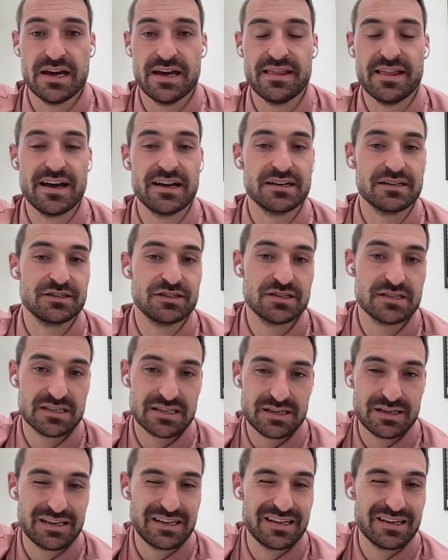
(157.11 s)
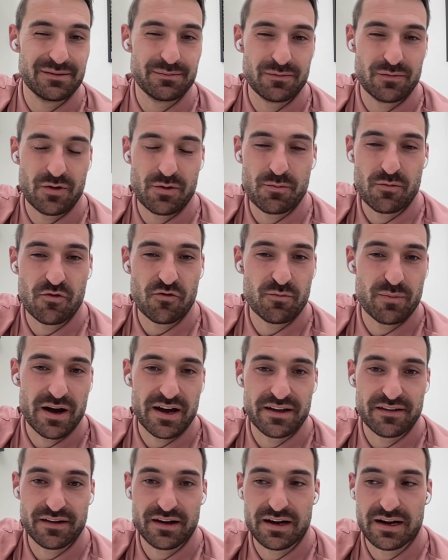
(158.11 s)
and that just can get removed
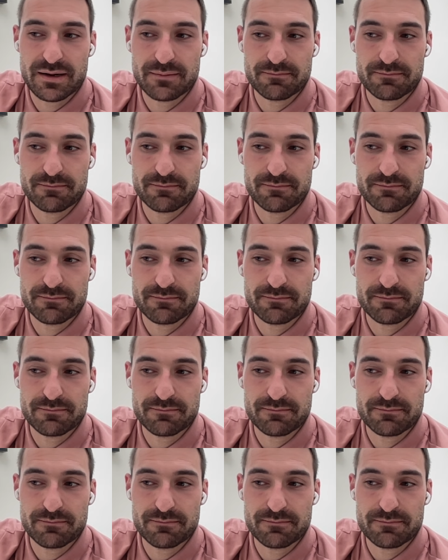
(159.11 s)
by